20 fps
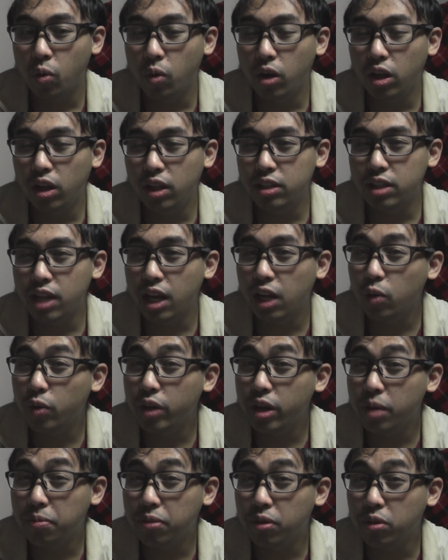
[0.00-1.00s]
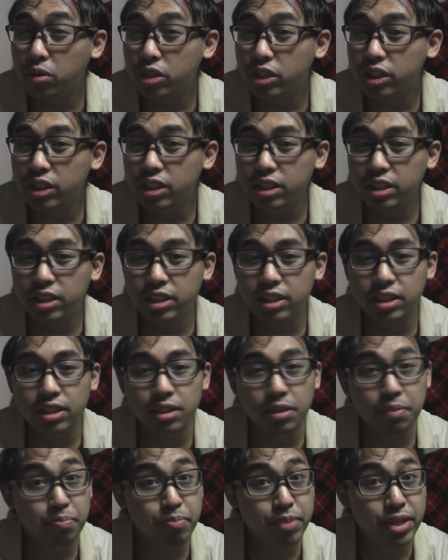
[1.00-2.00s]
Well, as Halloween
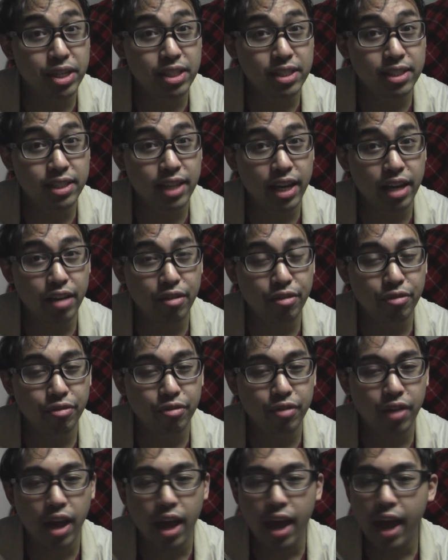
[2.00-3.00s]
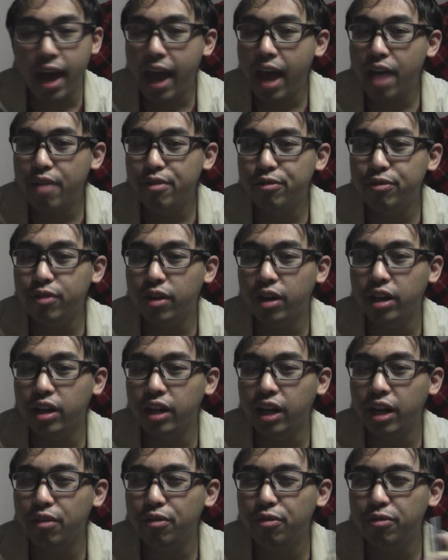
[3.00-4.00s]
approaches, be safe, have
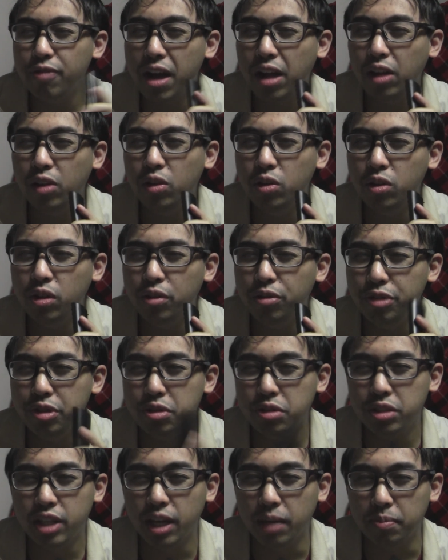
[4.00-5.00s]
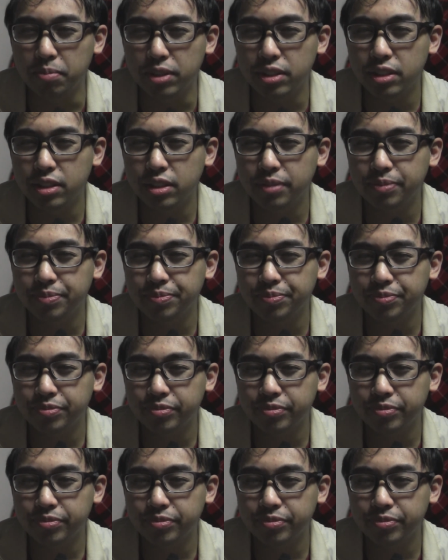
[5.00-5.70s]
fun and follow a few tips.